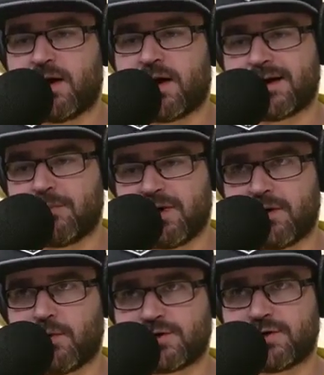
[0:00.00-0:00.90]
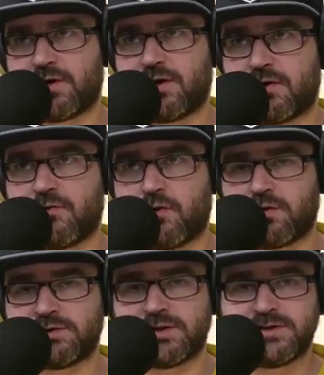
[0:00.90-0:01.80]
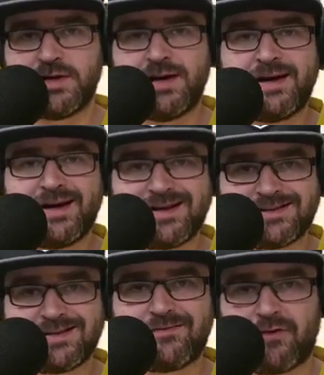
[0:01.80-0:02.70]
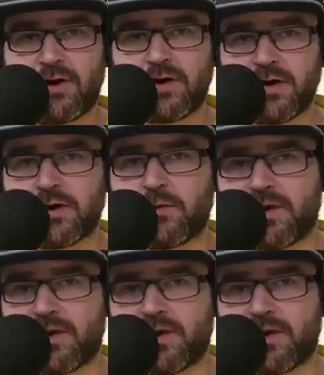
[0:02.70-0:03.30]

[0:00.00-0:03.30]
And the big question here, of course, is is it for the lightweight